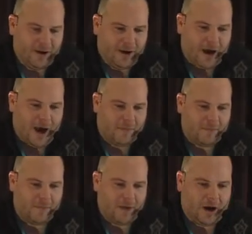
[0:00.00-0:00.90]

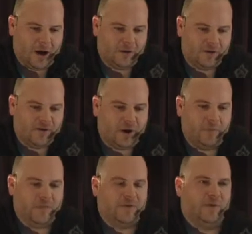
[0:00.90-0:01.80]
On the
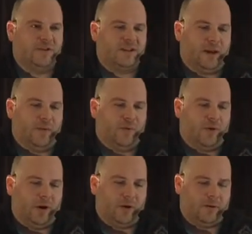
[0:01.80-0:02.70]
development tool
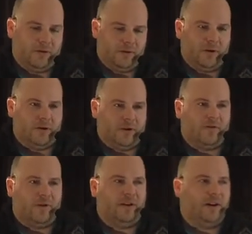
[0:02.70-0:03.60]
standpoint, they're
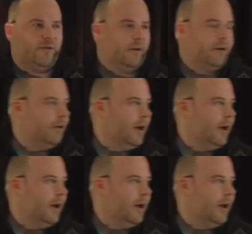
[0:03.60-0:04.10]
very different.